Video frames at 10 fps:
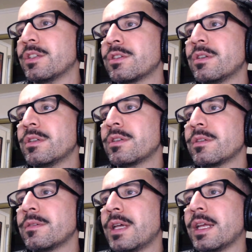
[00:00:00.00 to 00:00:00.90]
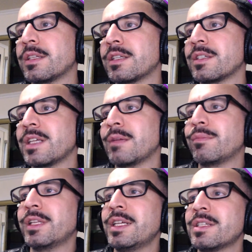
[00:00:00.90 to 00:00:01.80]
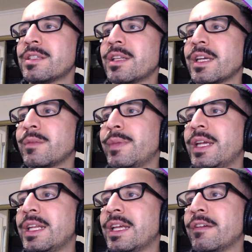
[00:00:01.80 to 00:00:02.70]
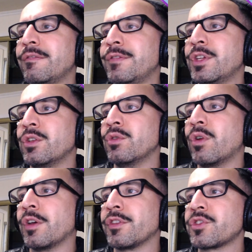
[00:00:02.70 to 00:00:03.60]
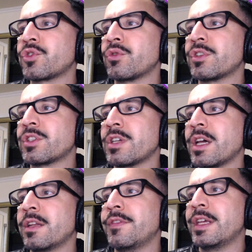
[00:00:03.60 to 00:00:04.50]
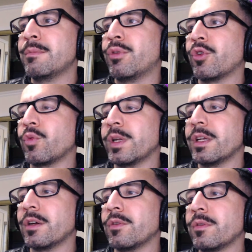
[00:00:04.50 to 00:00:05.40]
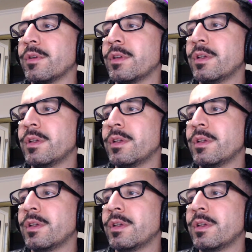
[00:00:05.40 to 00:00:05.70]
Insert. And it's going to say, please select PDF View on the source side of the import window.